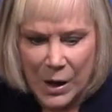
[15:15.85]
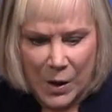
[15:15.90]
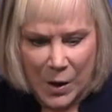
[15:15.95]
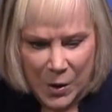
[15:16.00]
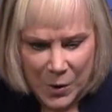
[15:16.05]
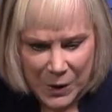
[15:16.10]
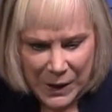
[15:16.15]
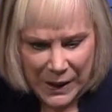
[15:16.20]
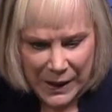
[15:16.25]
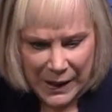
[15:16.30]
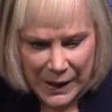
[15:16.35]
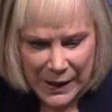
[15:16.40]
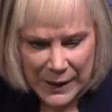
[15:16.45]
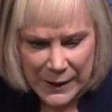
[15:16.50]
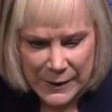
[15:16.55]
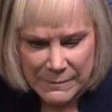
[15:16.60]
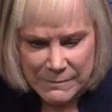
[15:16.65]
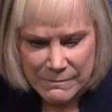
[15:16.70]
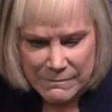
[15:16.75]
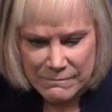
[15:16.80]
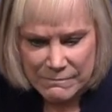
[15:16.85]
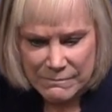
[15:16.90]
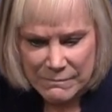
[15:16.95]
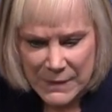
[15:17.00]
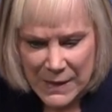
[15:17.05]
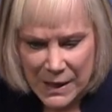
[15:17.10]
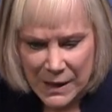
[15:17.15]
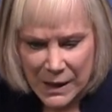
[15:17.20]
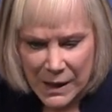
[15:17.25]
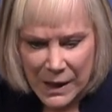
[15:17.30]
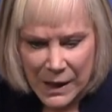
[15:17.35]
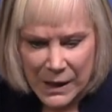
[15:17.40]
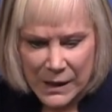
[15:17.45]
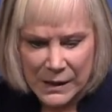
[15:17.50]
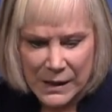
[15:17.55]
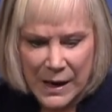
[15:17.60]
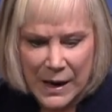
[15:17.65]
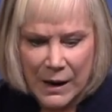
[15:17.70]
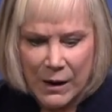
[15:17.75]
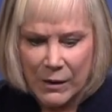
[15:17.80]
Okay,
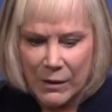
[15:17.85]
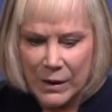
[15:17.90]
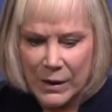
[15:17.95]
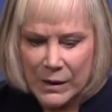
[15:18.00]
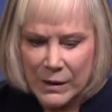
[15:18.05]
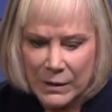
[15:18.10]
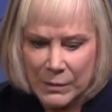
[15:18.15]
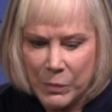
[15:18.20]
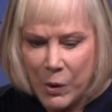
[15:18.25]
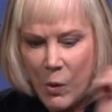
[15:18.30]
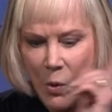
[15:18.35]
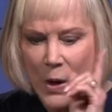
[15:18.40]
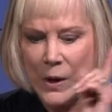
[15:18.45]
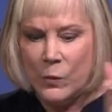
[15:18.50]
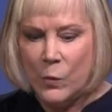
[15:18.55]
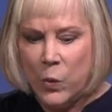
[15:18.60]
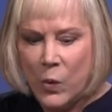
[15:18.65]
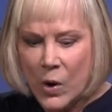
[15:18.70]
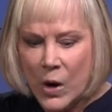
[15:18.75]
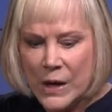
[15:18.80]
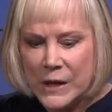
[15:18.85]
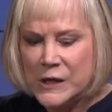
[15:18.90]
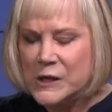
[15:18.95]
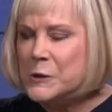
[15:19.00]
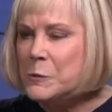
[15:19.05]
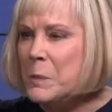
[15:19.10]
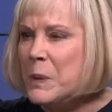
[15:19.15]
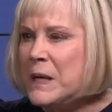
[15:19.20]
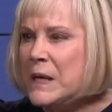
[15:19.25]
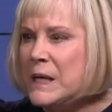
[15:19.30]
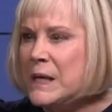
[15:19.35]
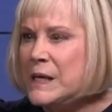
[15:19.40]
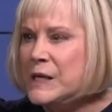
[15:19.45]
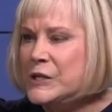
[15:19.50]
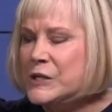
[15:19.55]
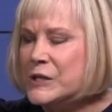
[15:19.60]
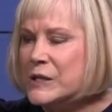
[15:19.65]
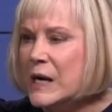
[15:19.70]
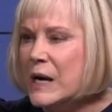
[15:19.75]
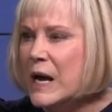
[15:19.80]
now, point one is
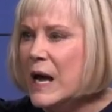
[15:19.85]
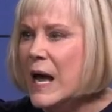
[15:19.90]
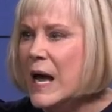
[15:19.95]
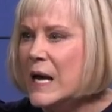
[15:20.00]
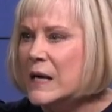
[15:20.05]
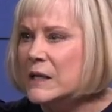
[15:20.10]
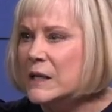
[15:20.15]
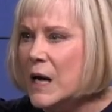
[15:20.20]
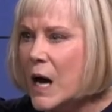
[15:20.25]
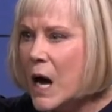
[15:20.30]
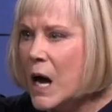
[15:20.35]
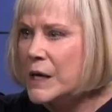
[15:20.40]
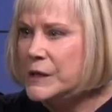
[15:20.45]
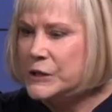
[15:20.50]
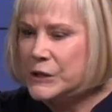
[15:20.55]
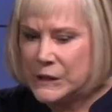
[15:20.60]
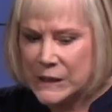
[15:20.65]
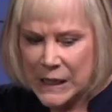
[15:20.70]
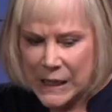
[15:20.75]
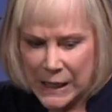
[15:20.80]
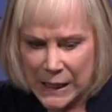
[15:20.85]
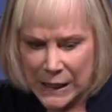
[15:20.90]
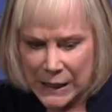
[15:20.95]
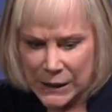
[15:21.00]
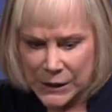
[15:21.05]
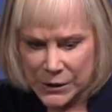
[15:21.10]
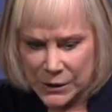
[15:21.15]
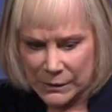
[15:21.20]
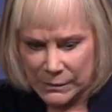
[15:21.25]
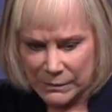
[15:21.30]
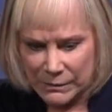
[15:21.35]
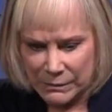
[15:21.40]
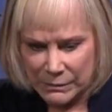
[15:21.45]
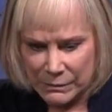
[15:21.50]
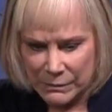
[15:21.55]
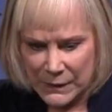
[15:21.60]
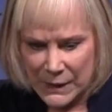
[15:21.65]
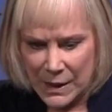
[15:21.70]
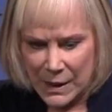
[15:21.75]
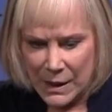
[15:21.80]
peace and God's kingdom.
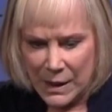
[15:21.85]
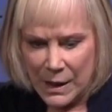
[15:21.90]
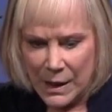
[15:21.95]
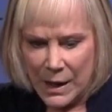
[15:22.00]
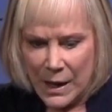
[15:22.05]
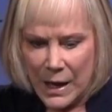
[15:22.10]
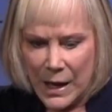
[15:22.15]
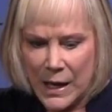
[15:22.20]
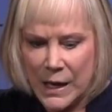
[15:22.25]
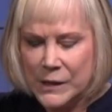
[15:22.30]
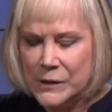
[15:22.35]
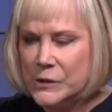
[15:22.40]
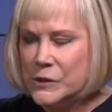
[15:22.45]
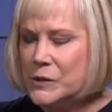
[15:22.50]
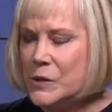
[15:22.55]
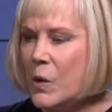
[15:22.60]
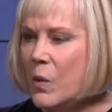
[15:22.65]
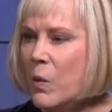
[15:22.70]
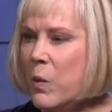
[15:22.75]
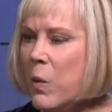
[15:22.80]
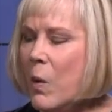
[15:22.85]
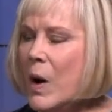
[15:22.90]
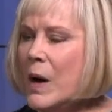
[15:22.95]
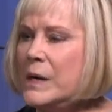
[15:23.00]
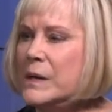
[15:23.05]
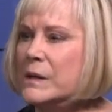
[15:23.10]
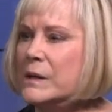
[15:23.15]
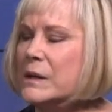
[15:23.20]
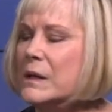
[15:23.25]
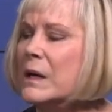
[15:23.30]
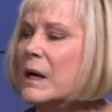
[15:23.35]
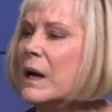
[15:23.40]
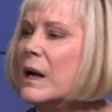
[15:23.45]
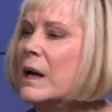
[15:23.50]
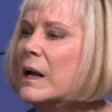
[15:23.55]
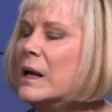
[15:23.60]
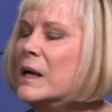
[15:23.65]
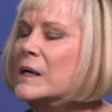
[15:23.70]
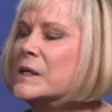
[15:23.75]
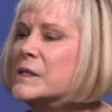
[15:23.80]
And so, what
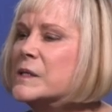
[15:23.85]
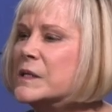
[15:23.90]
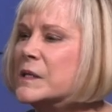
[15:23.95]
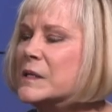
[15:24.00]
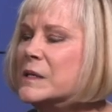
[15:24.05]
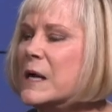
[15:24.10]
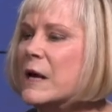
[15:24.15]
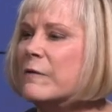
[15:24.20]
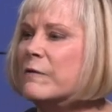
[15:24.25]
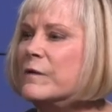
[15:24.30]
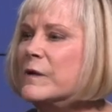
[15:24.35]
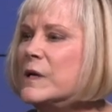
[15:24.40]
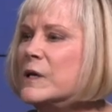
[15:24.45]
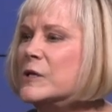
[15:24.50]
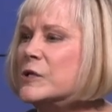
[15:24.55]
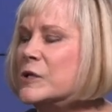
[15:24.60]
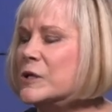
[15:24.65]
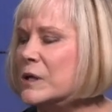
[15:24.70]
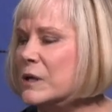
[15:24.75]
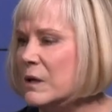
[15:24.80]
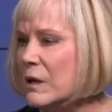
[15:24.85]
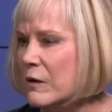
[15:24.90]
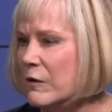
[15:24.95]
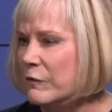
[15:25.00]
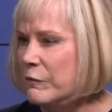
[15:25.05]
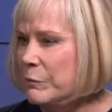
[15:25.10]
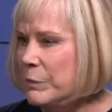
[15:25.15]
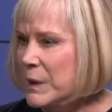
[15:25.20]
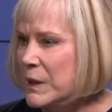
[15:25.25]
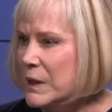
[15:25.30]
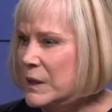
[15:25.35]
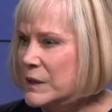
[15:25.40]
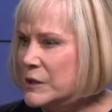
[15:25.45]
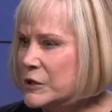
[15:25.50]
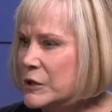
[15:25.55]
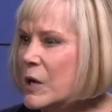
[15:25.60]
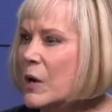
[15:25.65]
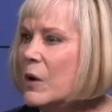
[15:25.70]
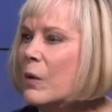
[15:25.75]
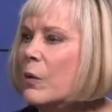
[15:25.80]
is the definition of
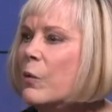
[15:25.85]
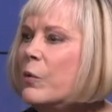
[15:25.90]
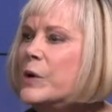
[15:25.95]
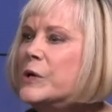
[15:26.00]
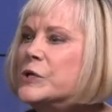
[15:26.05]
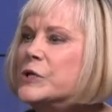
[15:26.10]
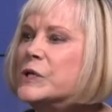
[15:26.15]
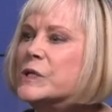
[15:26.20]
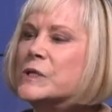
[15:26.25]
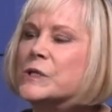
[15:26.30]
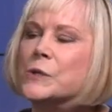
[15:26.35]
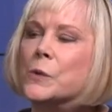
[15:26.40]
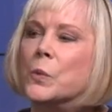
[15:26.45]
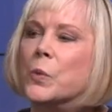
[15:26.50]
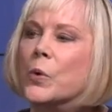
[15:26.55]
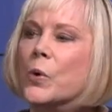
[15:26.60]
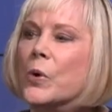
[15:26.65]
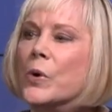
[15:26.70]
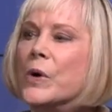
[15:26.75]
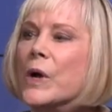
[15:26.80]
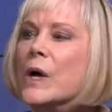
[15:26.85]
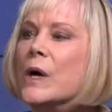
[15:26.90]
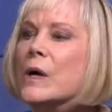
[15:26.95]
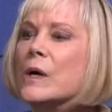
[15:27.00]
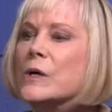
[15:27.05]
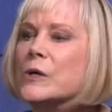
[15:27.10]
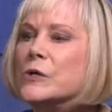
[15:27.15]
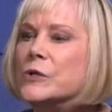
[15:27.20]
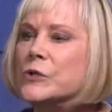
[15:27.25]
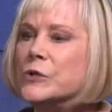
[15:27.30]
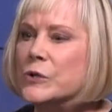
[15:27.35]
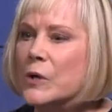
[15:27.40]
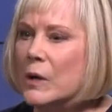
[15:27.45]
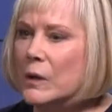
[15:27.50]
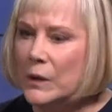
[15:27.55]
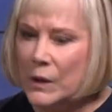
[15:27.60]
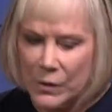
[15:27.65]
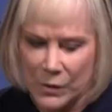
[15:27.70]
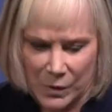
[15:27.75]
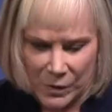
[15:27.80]
peace? Which is the word
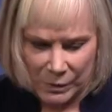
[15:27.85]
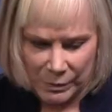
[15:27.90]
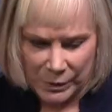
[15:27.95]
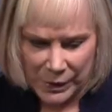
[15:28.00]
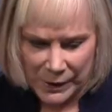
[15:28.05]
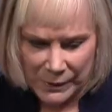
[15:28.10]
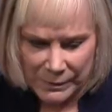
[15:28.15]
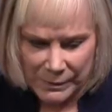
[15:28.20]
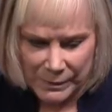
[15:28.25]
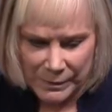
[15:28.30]
shalom.